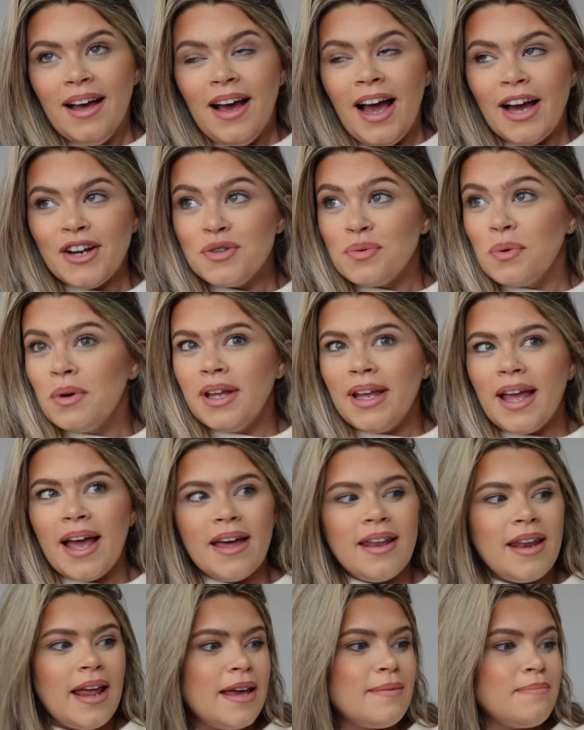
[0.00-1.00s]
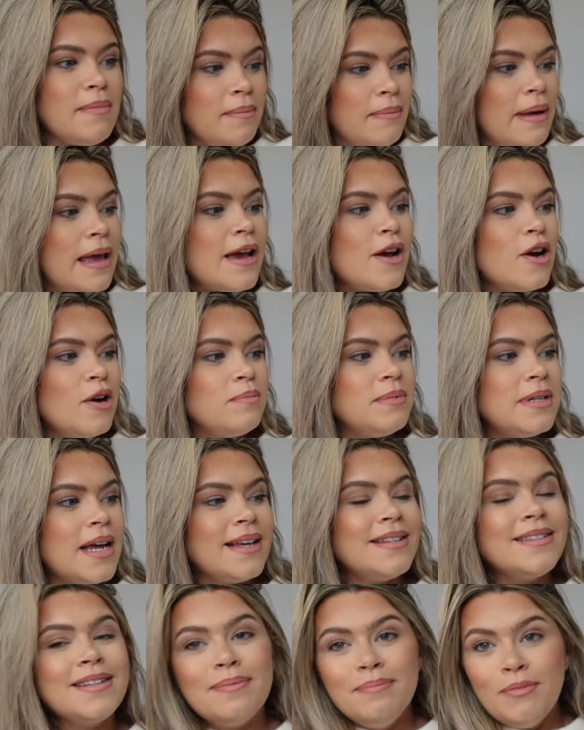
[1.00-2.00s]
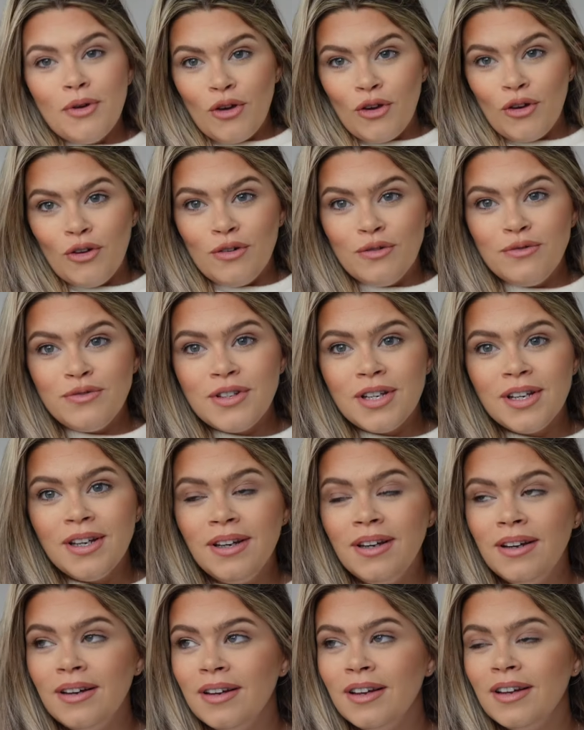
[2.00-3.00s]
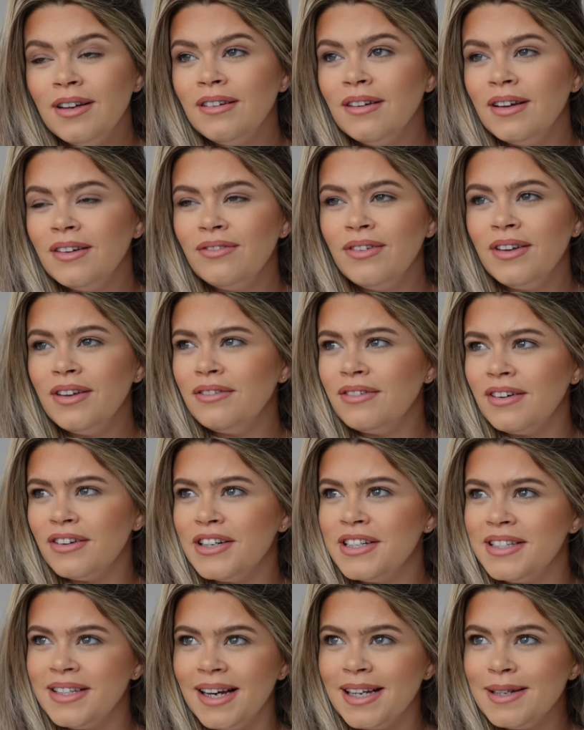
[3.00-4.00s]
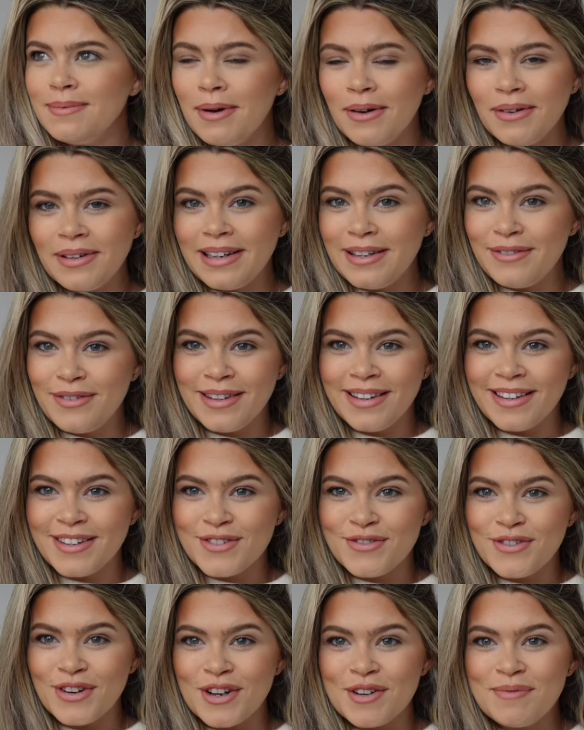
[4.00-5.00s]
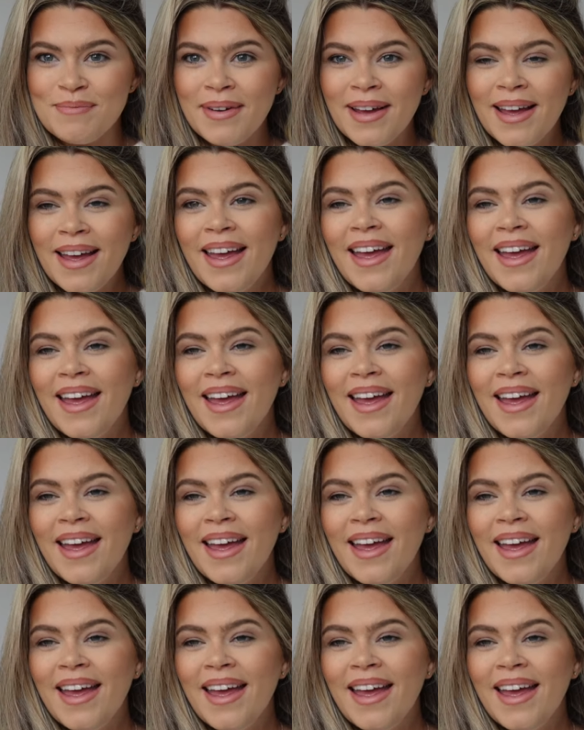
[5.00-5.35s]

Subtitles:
I just wanna get like my makeup desk moved. I feel very sad about leaving this room.